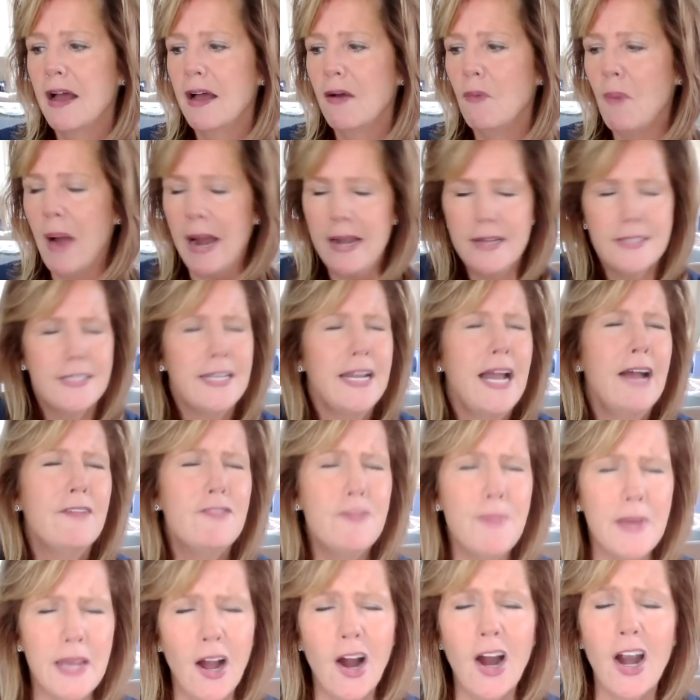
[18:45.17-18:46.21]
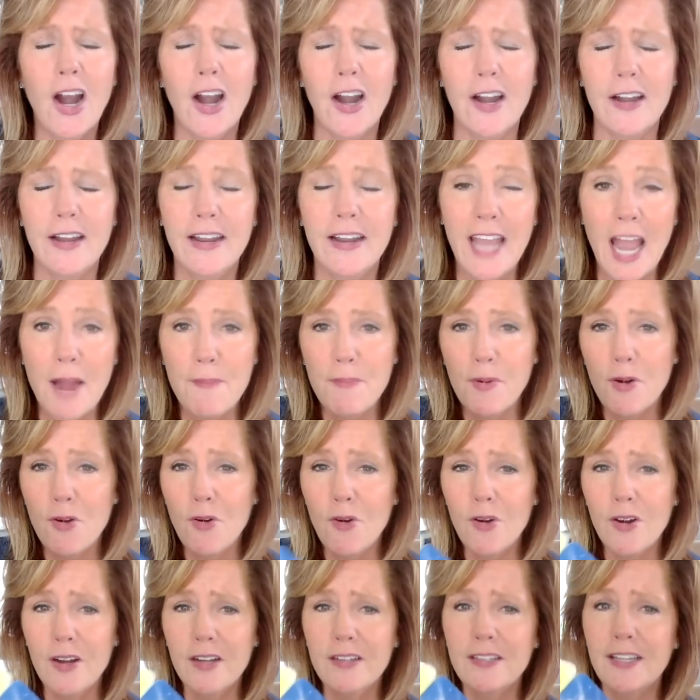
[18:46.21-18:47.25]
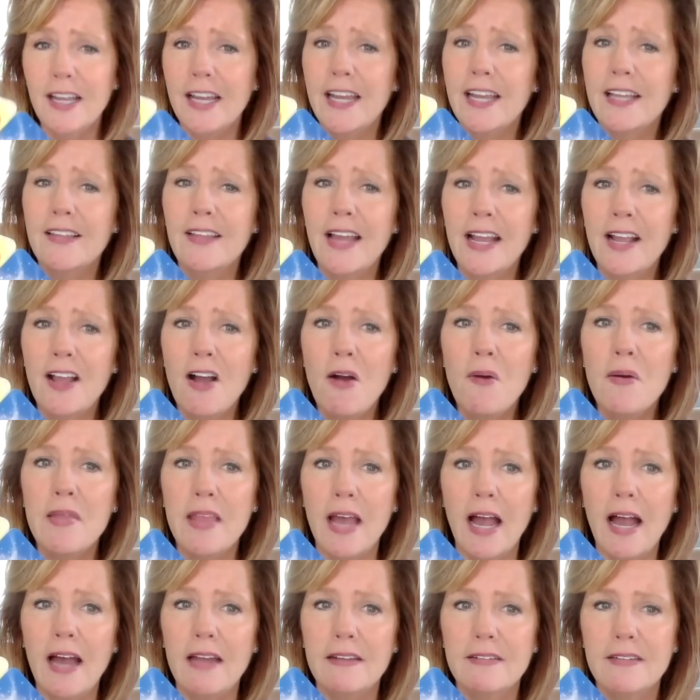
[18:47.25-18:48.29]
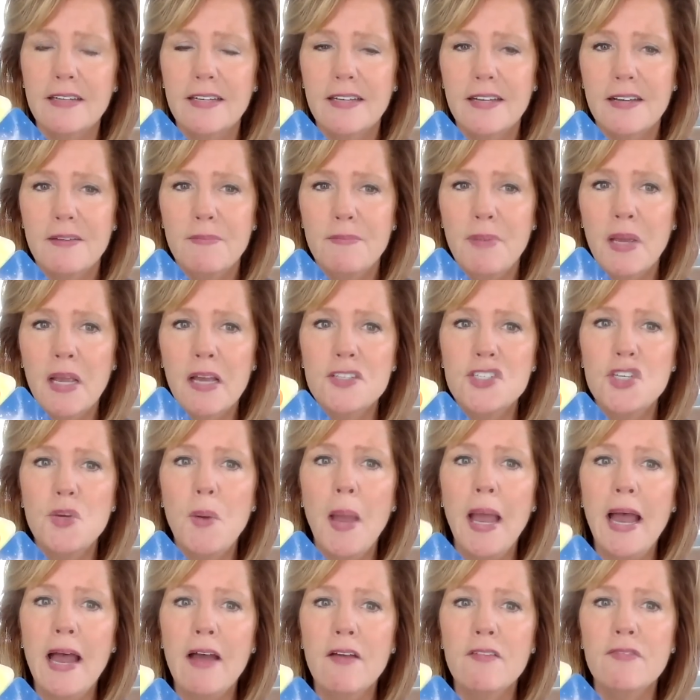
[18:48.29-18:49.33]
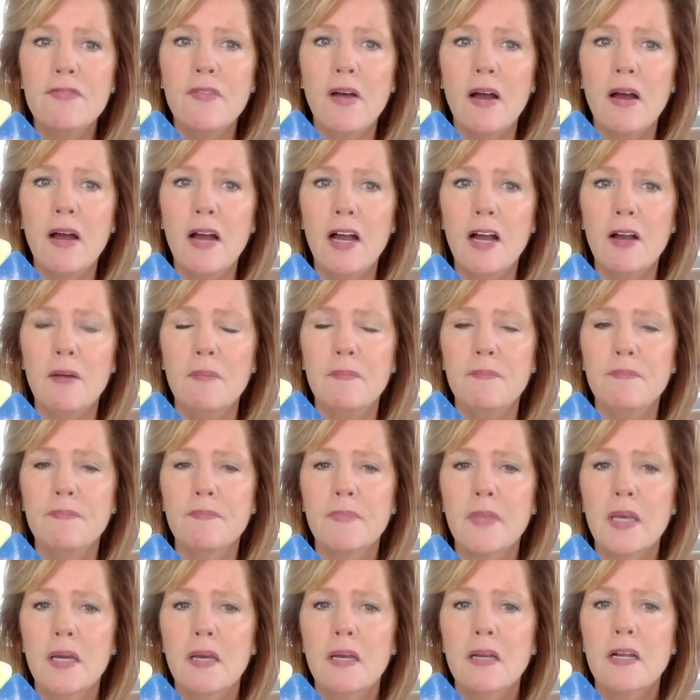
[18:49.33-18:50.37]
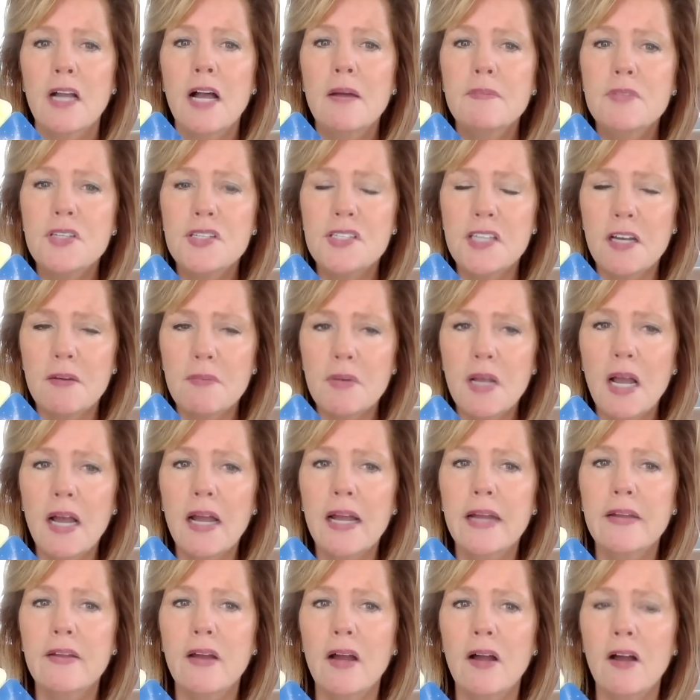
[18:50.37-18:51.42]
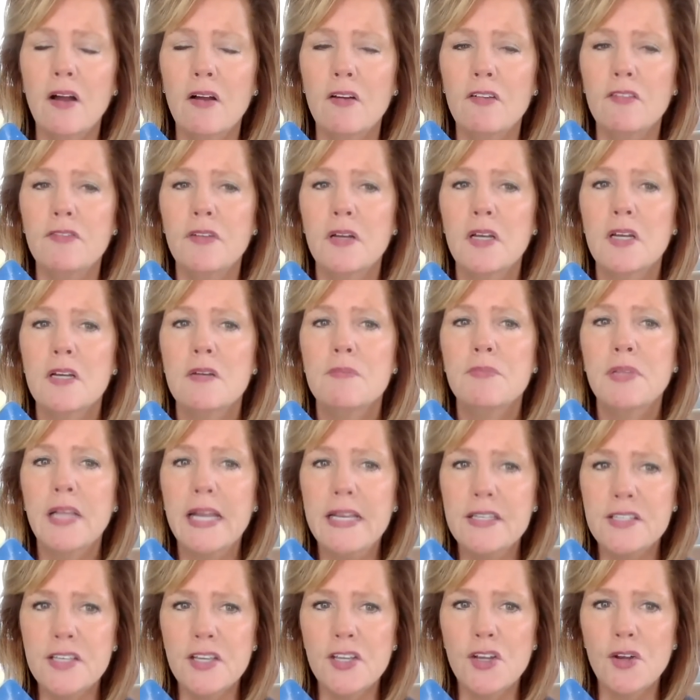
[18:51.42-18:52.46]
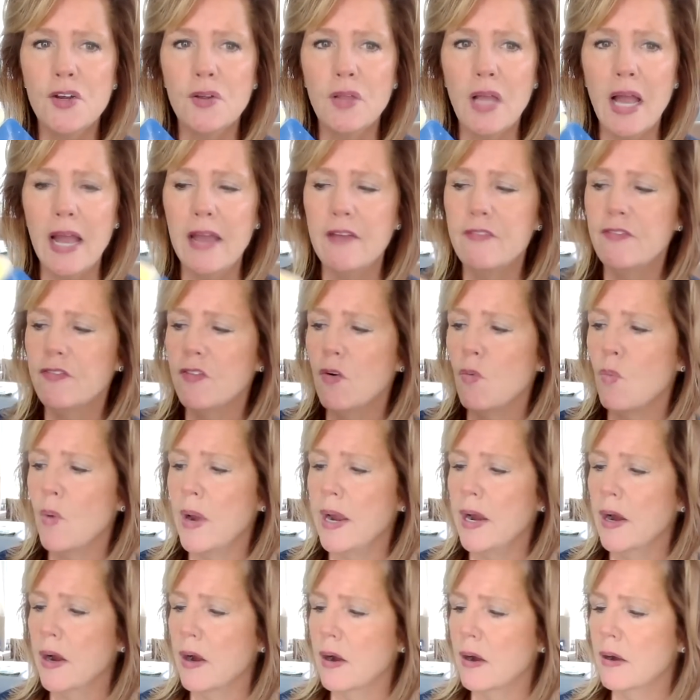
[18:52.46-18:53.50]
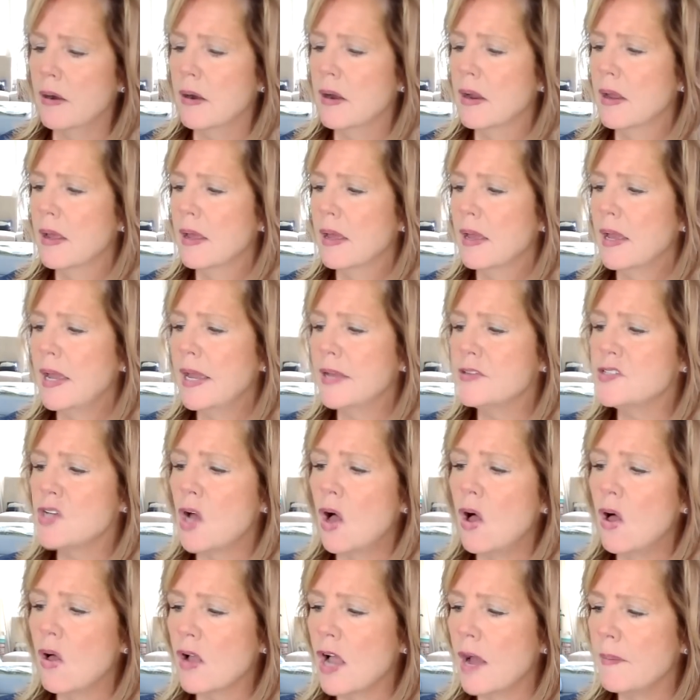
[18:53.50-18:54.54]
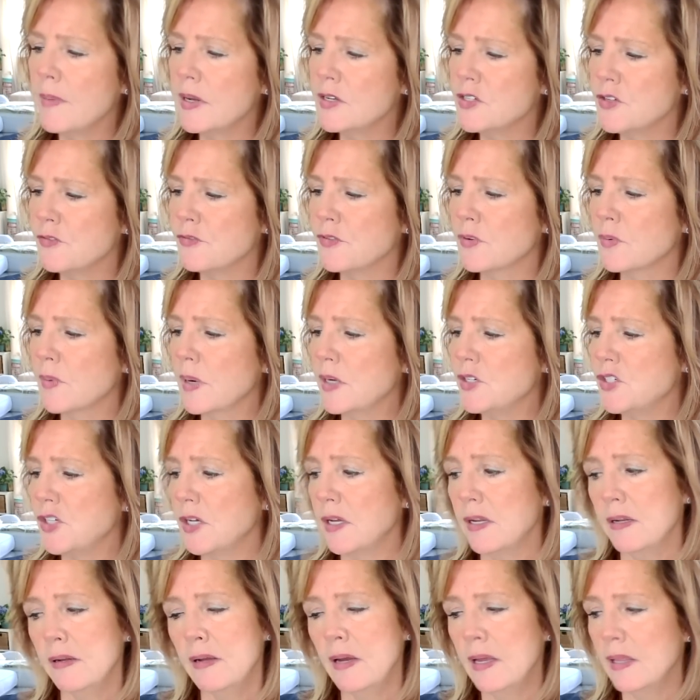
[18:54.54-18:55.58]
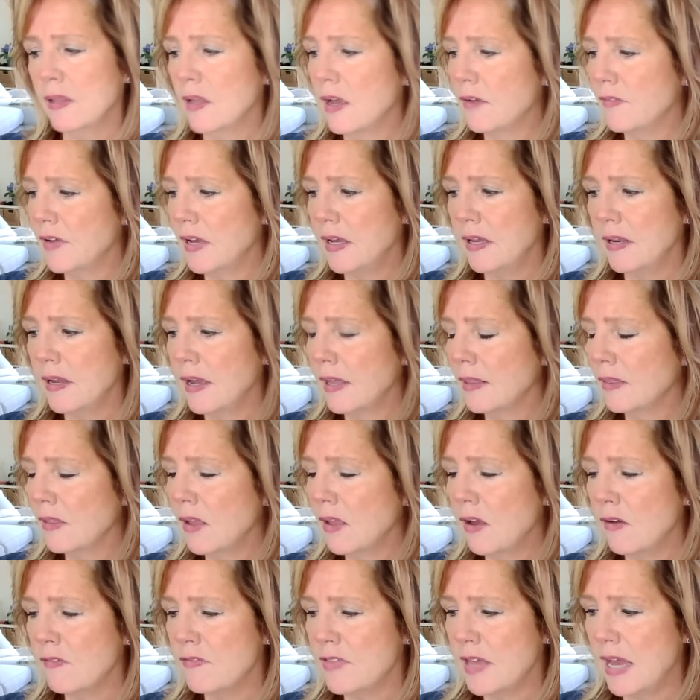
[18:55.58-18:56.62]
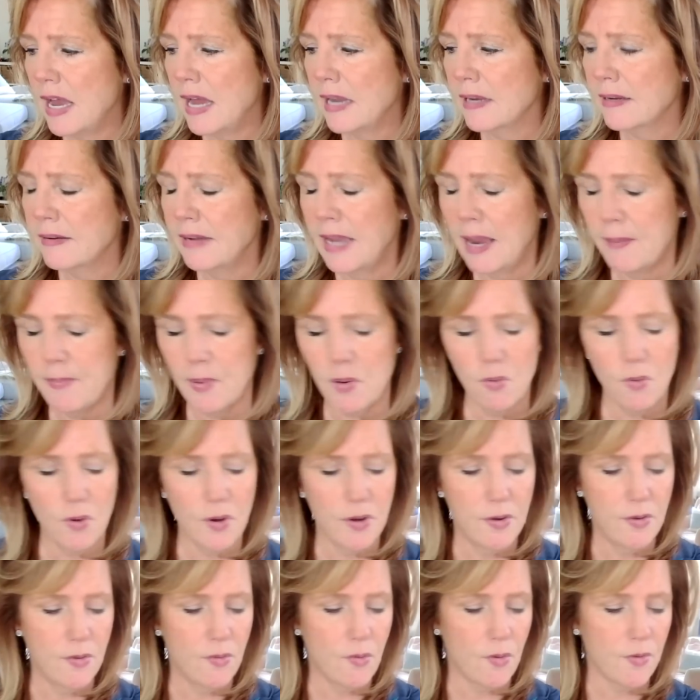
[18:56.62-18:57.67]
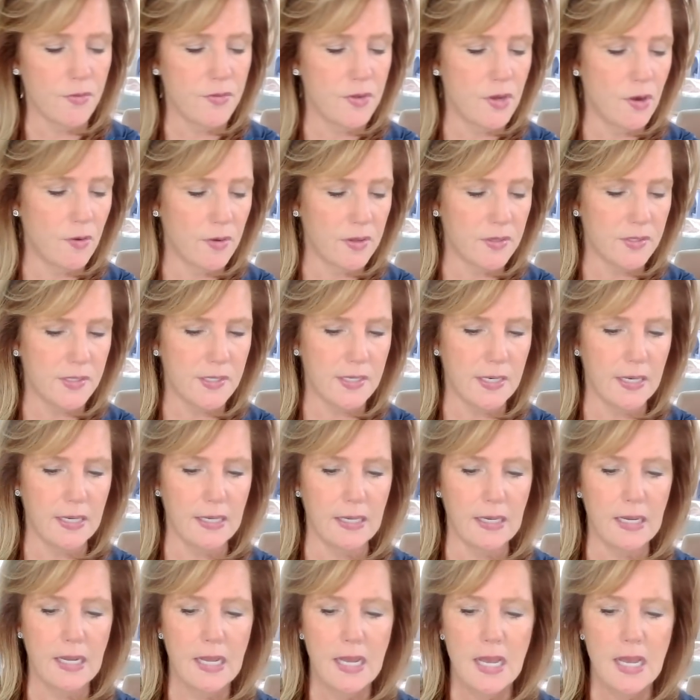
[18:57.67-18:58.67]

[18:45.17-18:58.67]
why does it have to be hard? Capricorn, like, let go of that because you have um, come to some kind of place in your life where it's all coming to fruition. I love it. I love that. Capricorn, North Node, and Sun.